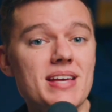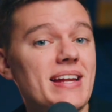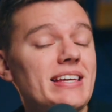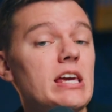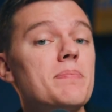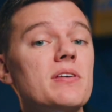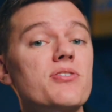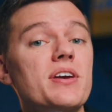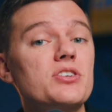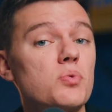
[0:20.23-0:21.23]
and keeping
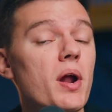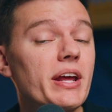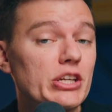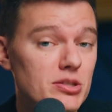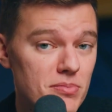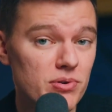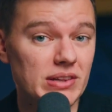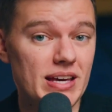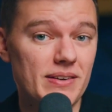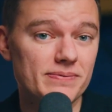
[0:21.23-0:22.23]
things running smoothly.